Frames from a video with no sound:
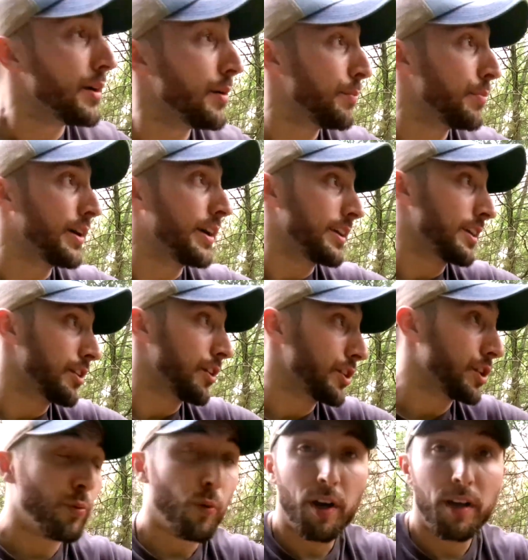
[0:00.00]
But,
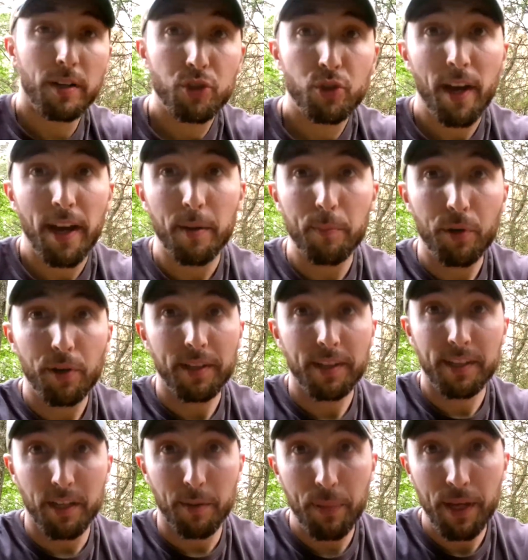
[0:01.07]
you want to try to put
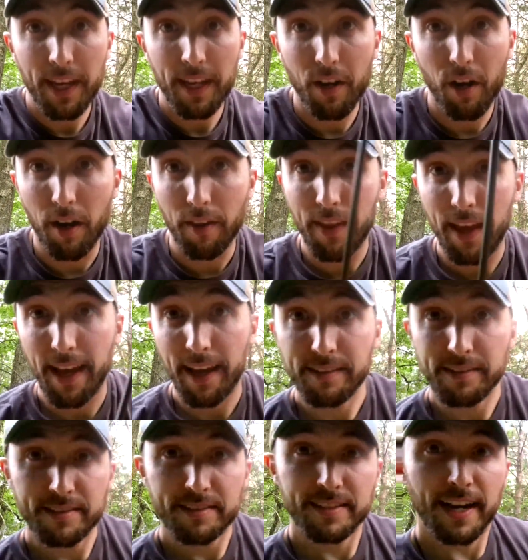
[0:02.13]
your pin on that
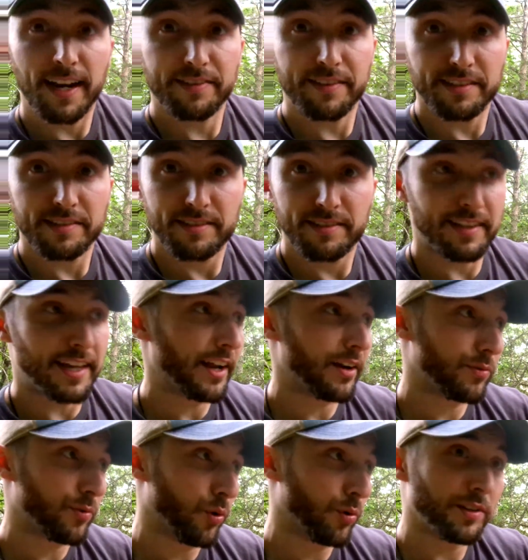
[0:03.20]
sign that's that
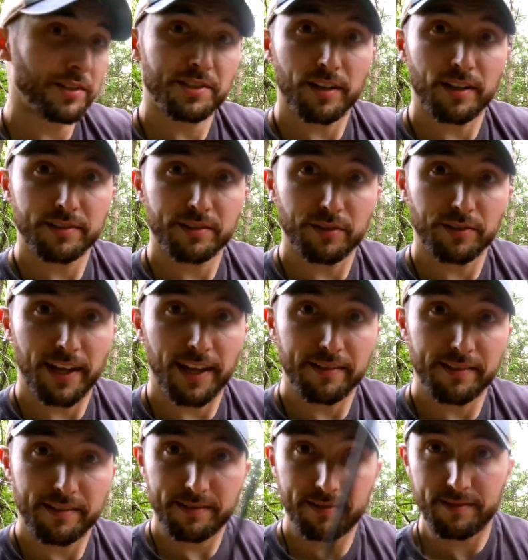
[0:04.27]
horizontal, that
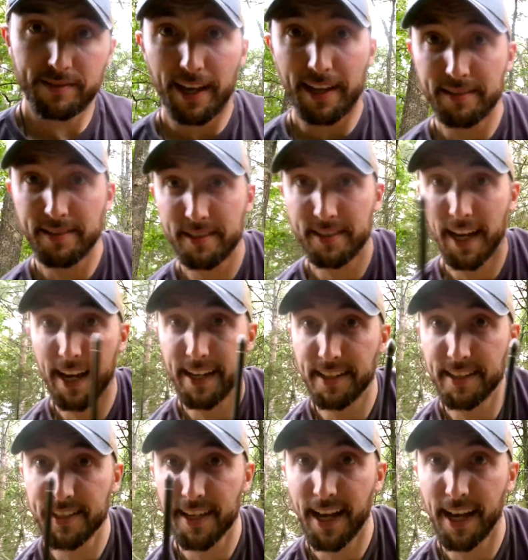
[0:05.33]
side to
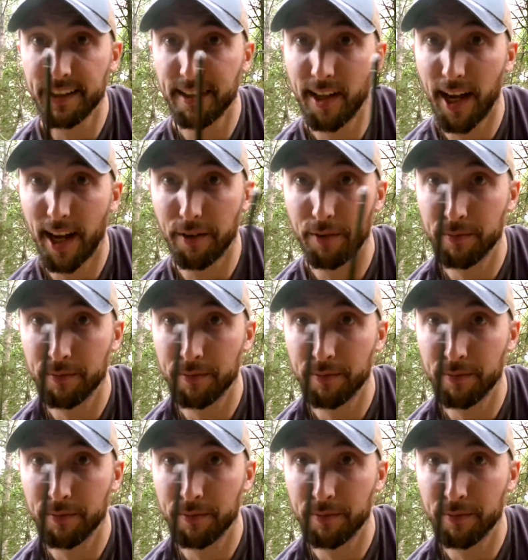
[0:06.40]
side line,